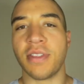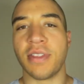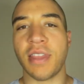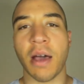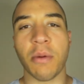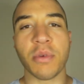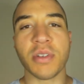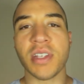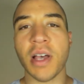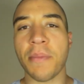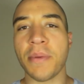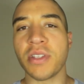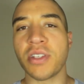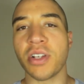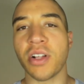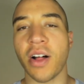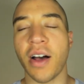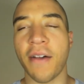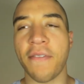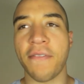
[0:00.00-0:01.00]
That was up
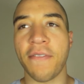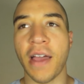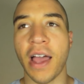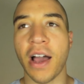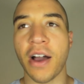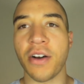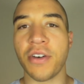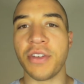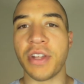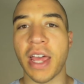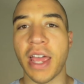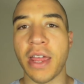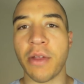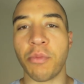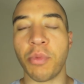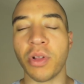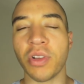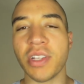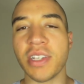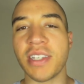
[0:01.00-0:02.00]
until I found a
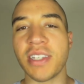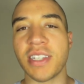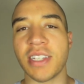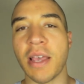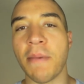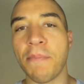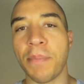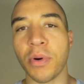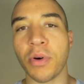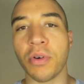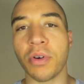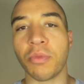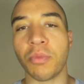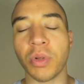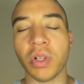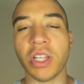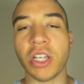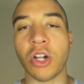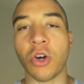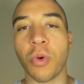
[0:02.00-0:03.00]
really simple and
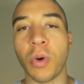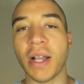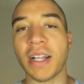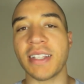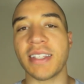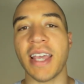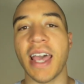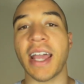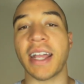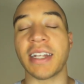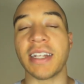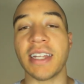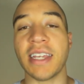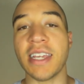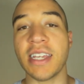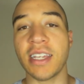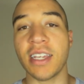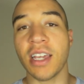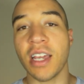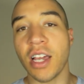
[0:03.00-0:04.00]
really quick
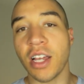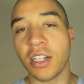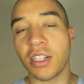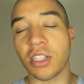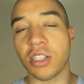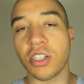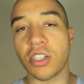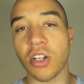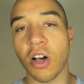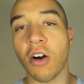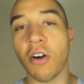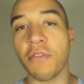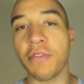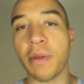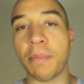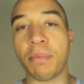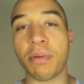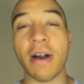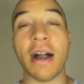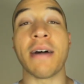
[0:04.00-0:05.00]
technique to solve the
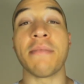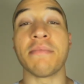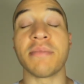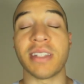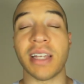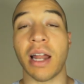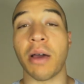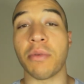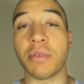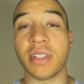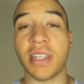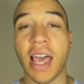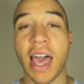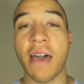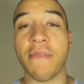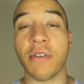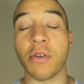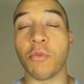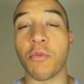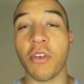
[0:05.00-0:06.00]
problems that I was
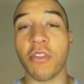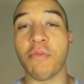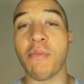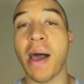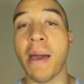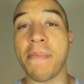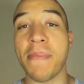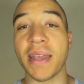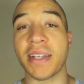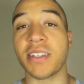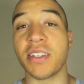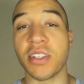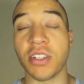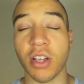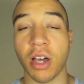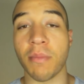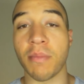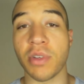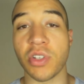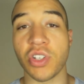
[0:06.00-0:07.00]
having with my mixes
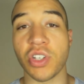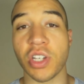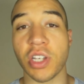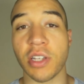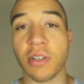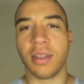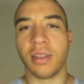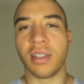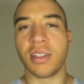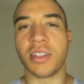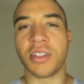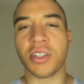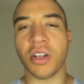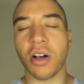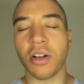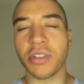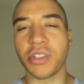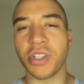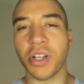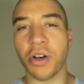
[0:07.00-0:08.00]
on machine. This is
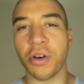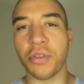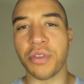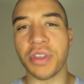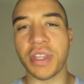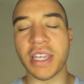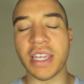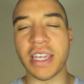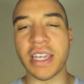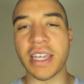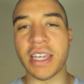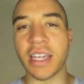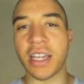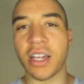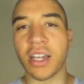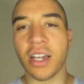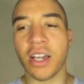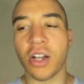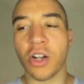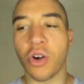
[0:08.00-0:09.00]
also the
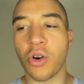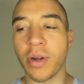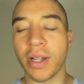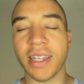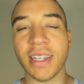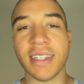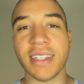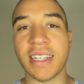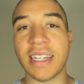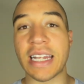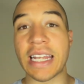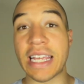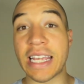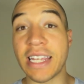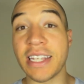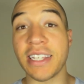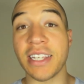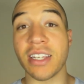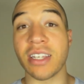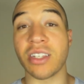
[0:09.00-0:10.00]
quickest and
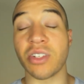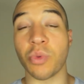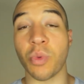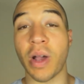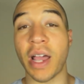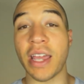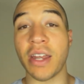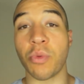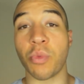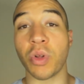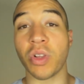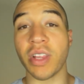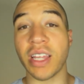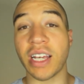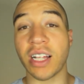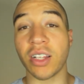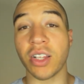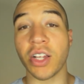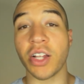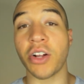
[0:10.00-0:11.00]
easiest way to really
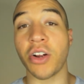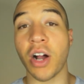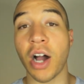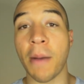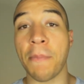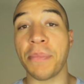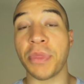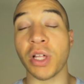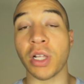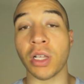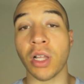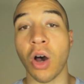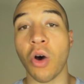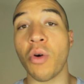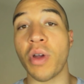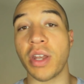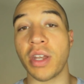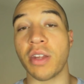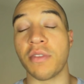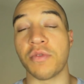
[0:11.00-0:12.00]
clear up the low
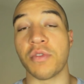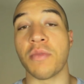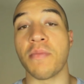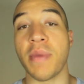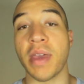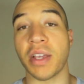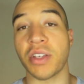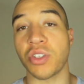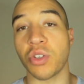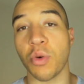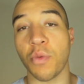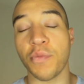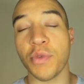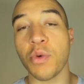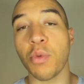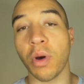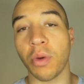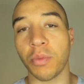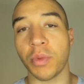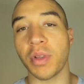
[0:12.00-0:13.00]
end of your mix. So if you
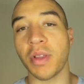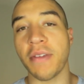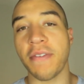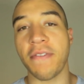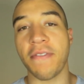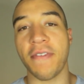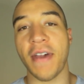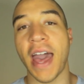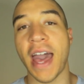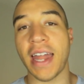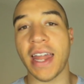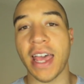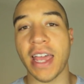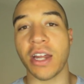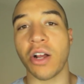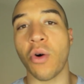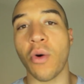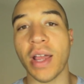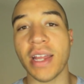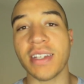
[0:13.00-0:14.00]
want really fat eight
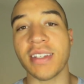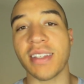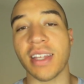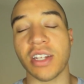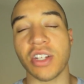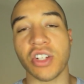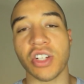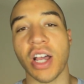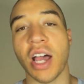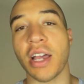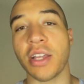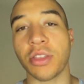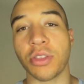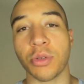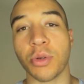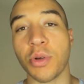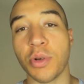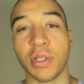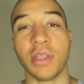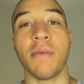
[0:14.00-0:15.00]
oh eights that shine
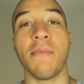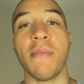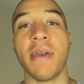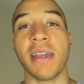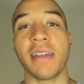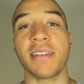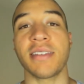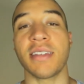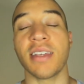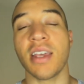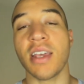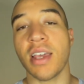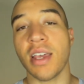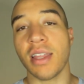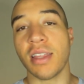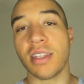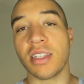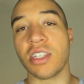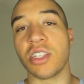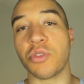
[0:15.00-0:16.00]
through in the mix,
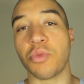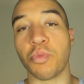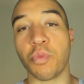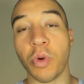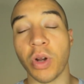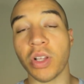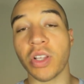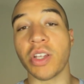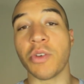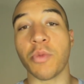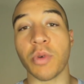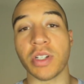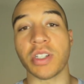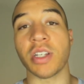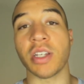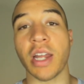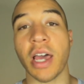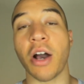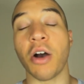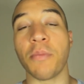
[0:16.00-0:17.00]
this is really what's
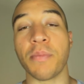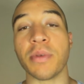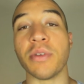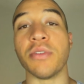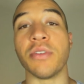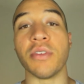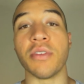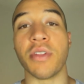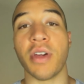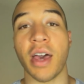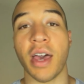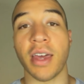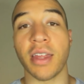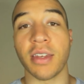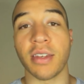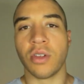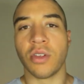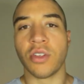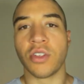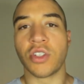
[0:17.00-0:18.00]
going to help you do that.
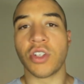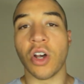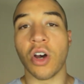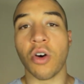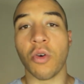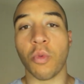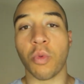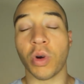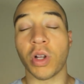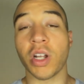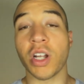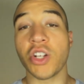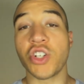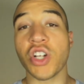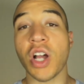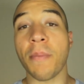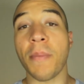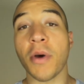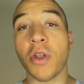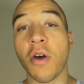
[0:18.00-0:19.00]
So we're going to
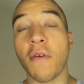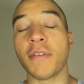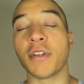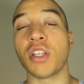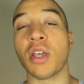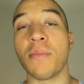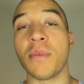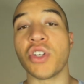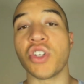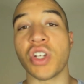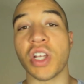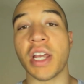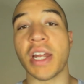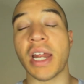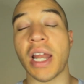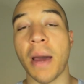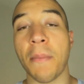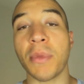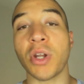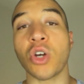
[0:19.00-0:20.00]
jump on over to machine,
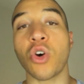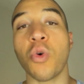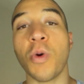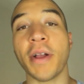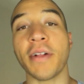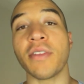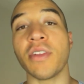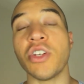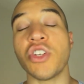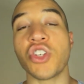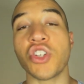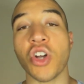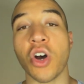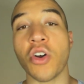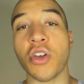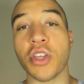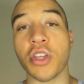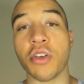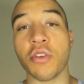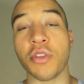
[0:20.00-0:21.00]
and I'm going to quickly show
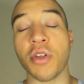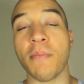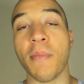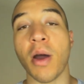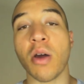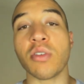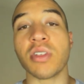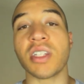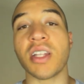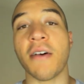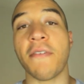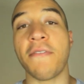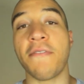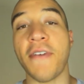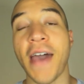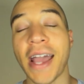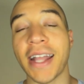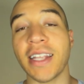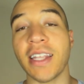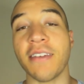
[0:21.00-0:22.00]
you the most
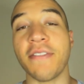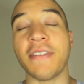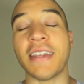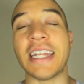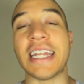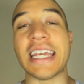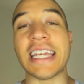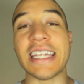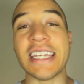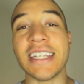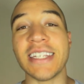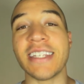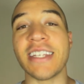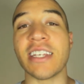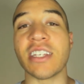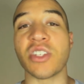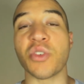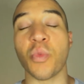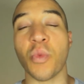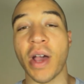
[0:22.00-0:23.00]
effective and
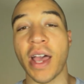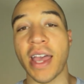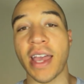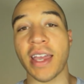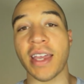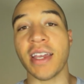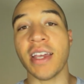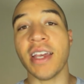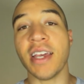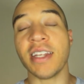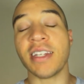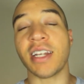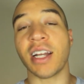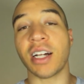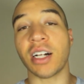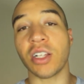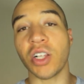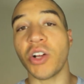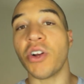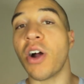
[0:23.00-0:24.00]
easiest way to
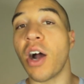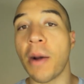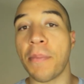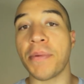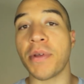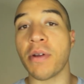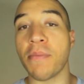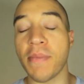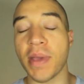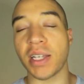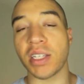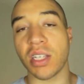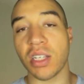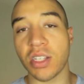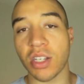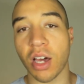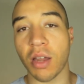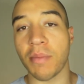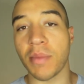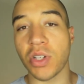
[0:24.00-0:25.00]
clear up your mixes
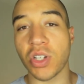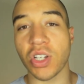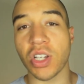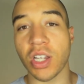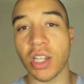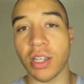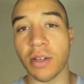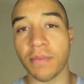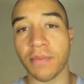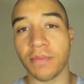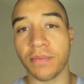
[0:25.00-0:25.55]
on machine.